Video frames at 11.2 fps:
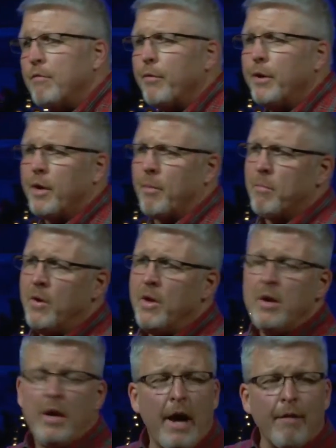freedom.
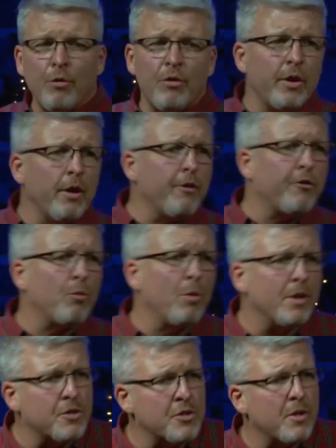Everything else will
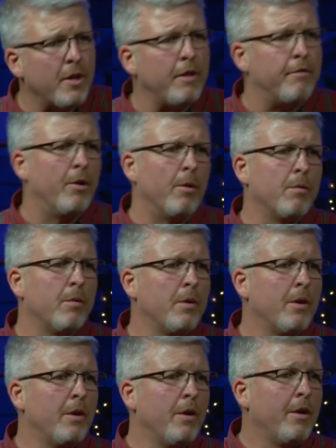enslave you.
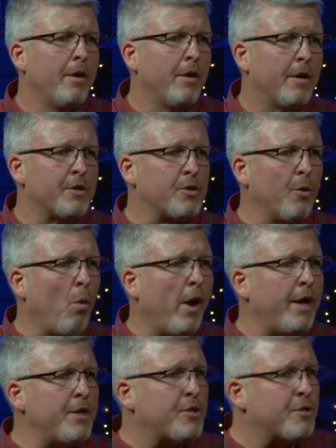And so, wise